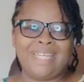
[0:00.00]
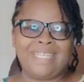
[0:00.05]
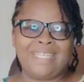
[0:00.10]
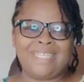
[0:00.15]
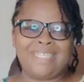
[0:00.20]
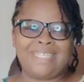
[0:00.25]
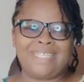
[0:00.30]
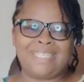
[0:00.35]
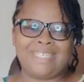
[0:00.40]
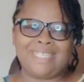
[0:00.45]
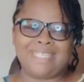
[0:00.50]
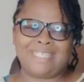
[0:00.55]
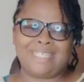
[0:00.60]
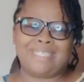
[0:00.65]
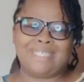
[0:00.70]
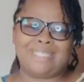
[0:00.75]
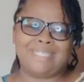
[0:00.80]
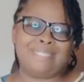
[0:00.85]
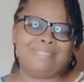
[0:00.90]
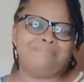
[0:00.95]
this
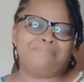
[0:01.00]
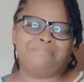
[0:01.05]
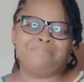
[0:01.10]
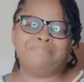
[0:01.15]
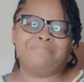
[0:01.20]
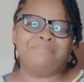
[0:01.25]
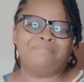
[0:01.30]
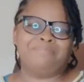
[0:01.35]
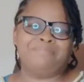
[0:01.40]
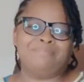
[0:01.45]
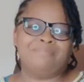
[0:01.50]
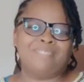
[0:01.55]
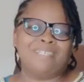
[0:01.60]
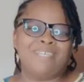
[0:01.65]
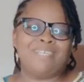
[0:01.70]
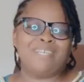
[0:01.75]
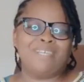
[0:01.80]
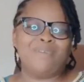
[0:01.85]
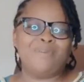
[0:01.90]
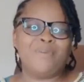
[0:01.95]
is
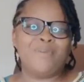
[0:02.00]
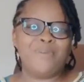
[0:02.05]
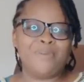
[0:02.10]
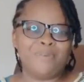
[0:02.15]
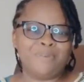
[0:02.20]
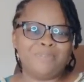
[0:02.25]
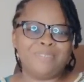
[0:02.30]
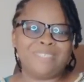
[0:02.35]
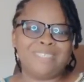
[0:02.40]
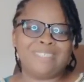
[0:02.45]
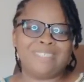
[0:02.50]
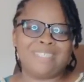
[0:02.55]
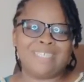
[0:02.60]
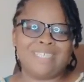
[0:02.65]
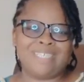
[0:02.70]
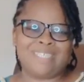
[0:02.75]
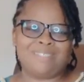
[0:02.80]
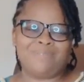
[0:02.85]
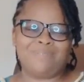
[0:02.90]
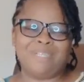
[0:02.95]
huge.
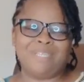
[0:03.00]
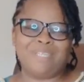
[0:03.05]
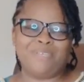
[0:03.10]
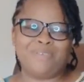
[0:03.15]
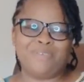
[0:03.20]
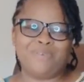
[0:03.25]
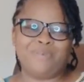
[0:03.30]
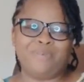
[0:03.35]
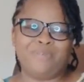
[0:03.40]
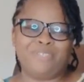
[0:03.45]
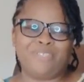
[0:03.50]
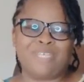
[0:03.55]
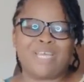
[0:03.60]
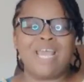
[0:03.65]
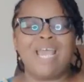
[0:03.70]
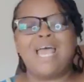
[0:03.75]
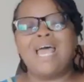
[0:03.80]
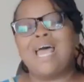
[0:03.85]
It's really huge.